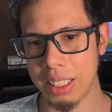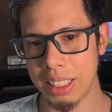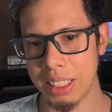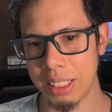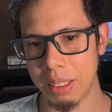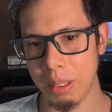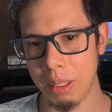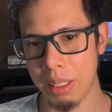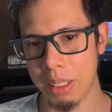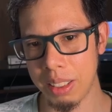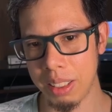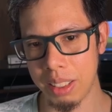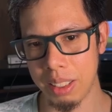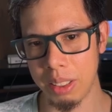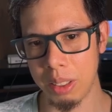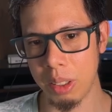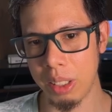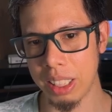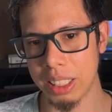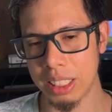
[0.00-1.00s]

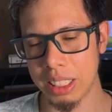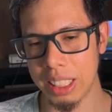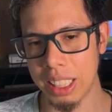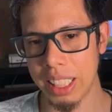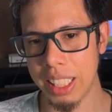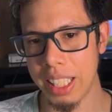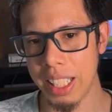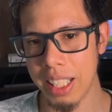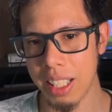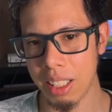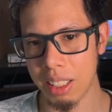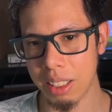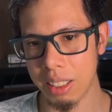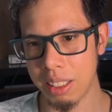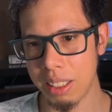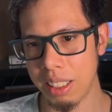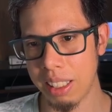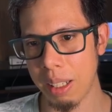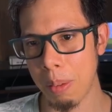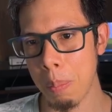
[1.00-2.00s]
you can see here,
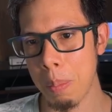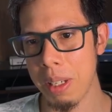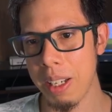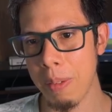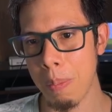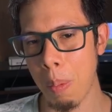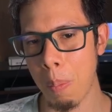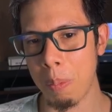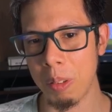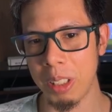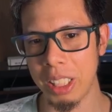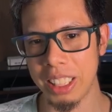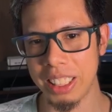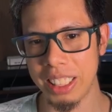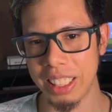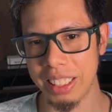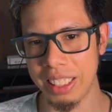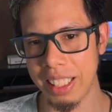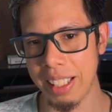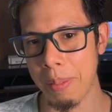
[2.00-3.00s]
it can be
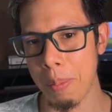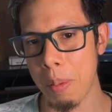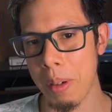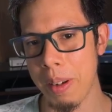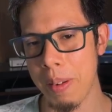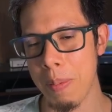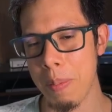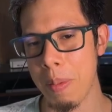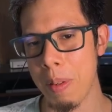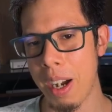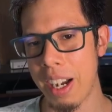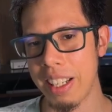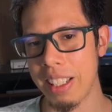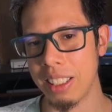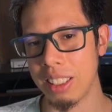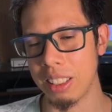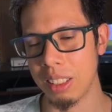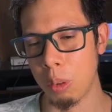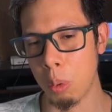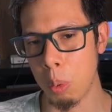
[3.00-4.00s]
populated in my
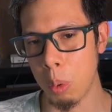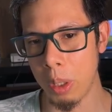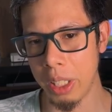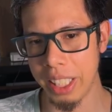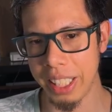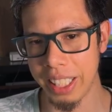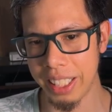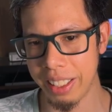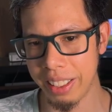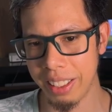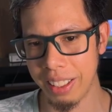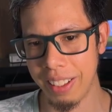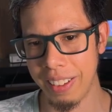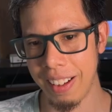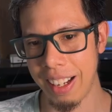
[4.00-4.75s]
query,